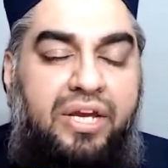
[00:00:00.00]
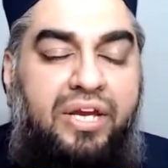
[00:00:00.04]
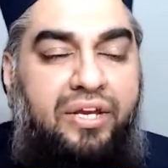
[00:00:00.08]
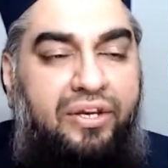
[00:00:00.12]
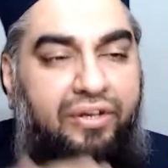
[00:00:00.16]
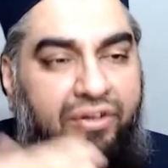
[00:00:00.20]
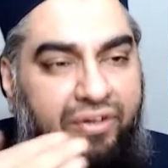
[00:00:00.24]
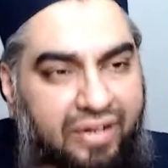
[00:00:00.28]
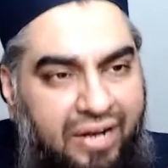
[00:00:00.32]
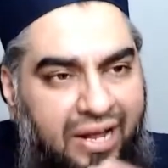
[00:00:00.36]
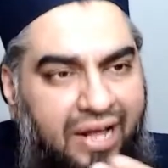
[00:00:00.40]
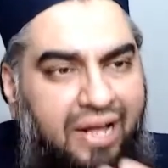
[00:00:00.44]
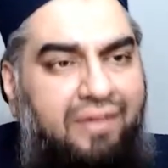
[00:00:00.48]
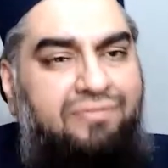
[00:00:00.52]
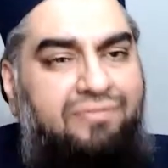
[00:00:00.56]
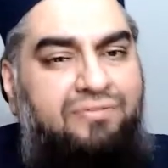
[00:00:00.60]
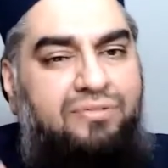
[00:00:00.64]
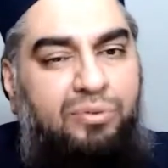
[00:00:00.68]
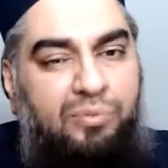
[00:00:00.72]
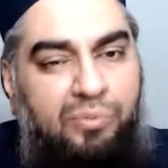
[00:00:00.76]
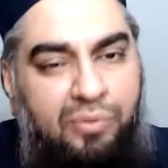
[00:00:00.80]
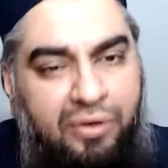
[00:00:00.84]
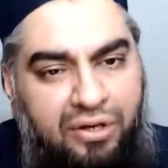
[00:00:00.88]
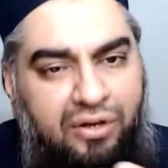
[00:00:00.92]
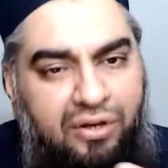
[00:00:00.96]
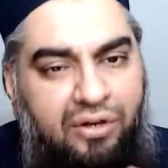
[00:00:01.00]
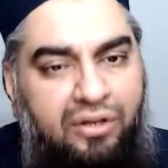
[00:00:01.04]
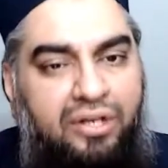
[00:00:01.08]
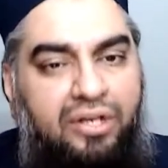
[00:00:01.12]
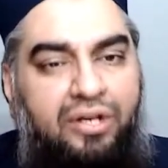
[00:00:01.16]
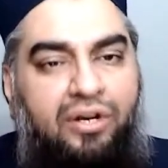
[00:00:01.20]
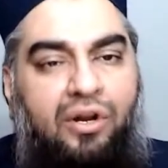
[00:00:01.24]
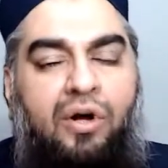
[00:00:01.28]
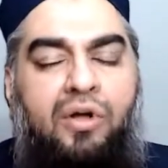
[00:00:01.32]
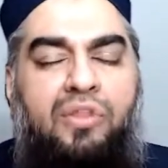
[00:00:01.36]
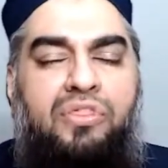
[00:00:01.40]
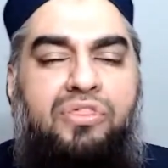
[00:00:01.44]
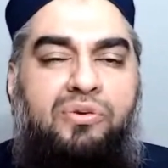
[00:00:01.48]
You're going to have to work on it
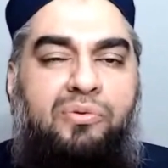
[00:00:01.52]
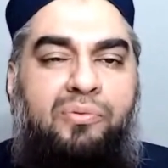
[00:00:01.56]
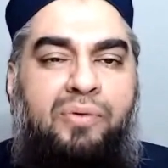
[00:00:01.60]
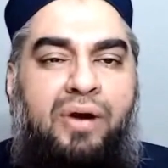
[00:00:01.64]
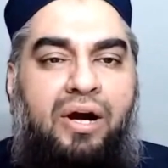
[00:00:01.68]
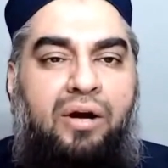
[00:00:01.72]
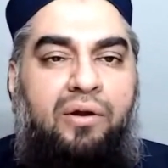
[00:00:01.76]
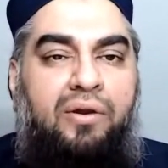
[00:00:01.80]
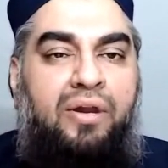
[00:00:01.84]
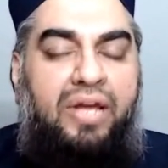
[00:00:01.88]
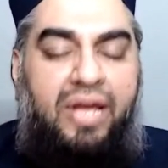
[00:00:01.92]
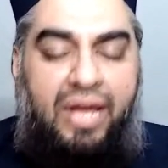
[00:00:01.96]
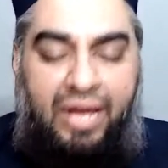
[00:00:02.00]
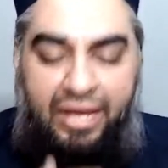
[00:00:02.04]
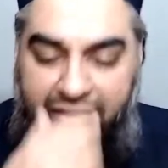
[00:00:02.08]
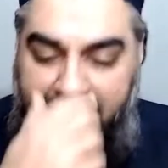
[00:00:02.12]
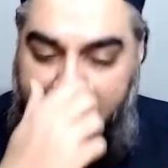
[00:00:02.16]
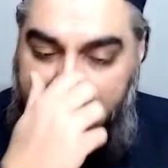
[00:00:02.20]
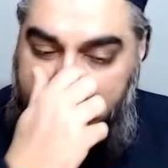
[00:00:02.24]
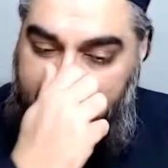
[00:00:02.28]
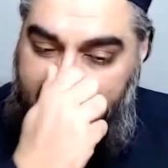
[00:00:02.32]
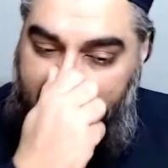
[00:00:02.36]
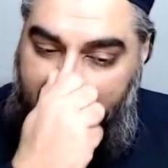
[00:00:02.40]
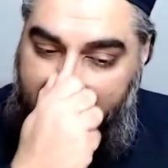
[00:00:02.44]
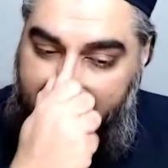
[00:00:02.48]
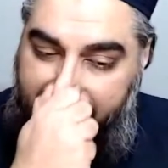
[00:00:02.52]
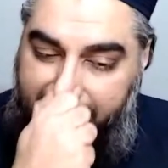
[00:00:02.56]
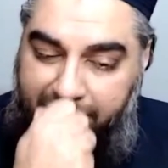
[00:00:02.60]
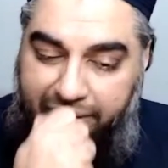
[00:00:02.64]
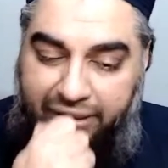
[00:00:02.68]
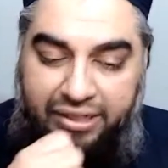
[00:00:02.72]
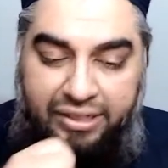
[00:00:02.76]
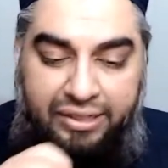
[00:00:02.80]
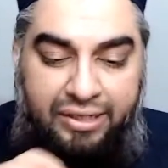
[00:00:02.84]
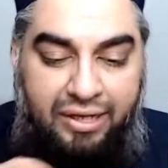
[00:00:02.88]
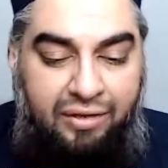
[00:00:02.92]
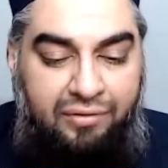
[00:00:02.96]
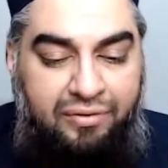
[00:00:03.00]
all throughout. And that's why I put
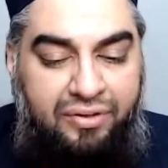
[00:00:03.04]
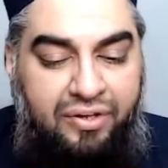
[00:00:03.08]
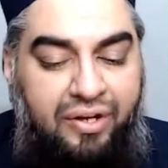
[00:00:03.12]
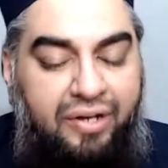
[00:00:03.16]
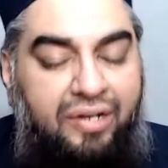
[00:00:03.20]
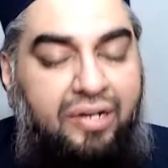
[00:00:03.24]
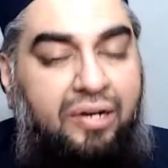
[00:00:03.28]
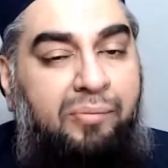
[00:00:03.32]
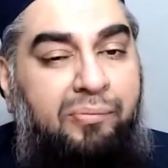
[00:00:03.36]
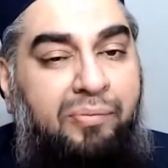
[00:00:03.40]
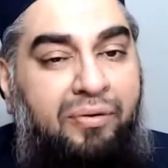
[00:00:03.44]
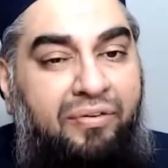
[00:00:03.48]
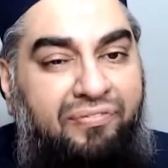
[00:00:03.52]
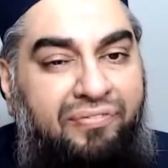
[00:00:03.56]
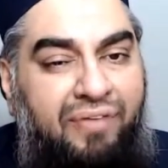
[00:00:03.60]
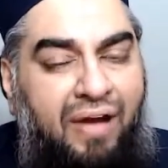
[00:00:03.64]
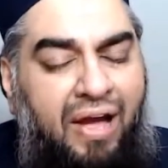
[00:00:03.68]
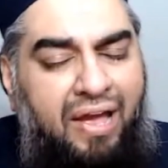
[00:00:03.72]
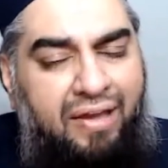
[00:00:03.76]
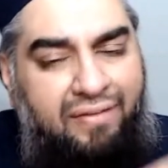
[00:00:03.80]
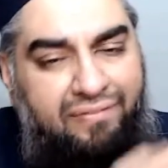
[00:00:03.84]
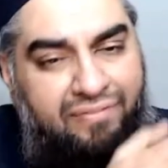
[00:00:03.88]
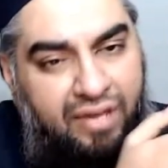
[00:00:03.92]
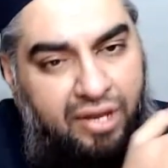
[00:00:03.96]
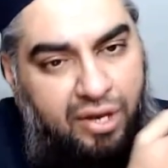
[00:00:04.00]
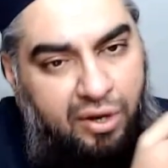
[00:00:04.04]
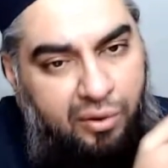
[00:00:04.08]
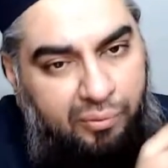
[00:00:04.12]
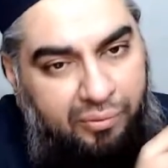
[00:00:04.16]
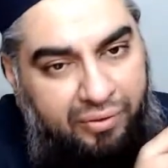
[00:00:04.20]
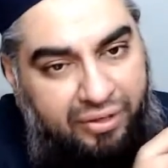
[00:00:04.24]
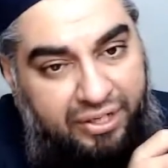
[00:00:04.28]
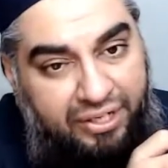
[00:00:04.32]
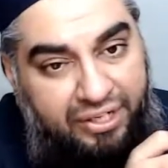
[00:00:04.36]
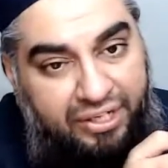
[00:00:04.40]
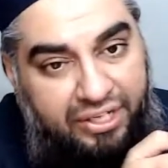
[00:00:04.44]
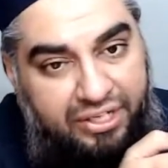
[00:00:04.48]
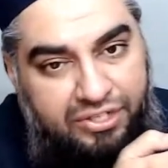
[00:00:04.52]
it down here at number 5. We're
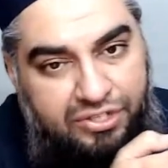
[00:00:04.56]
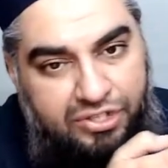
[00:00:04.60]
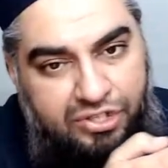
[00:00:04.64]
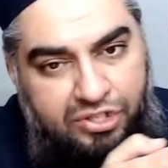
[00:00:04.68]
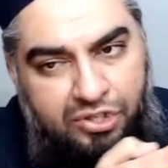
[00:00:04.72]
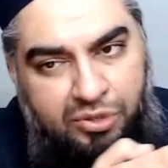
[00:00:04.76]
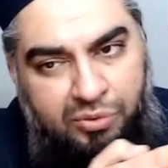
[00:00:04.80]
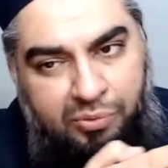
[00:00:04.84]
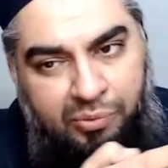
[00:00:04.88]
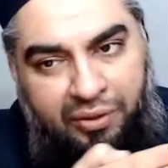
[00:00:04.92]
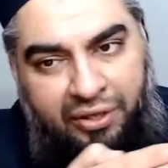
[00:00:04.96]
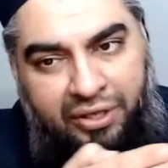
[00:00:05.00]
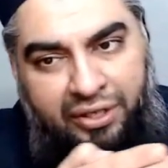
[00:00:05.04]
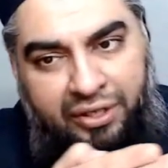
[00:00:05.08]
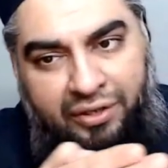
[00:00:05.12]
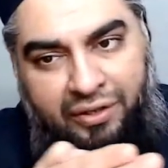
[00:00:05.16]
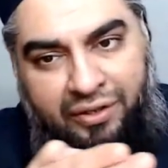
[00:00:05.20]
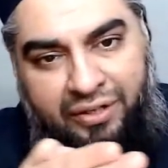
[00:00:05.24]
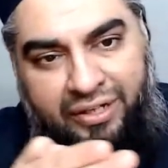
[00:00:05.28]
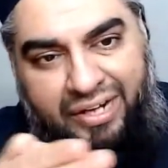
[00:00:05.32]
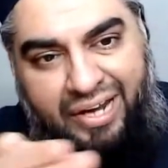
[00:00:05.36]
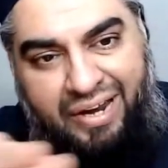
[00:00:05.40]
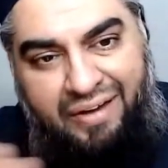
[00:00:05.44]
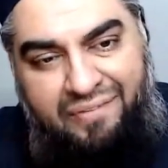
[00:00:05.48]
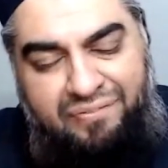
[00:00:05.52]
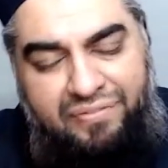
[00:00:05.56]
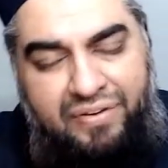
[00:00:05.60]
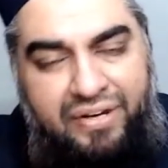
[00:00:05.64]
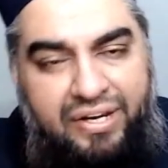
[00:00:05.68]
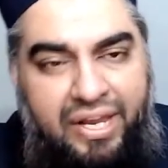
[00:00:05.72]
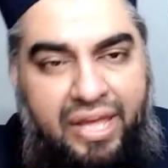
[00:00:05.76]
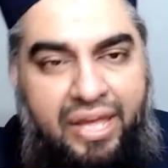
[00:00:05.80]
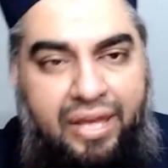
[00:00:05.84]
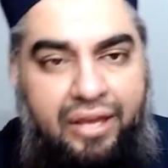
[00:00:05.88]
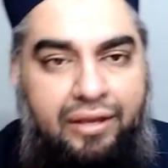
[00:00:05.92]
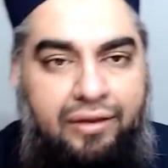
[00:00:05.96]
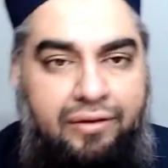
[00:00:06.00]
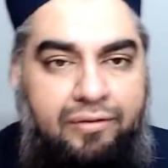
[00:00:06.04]
going to continue working on it every
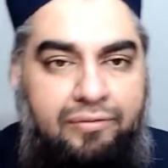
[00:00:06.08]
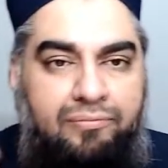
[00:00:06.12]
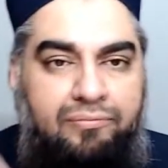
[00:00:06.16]
day.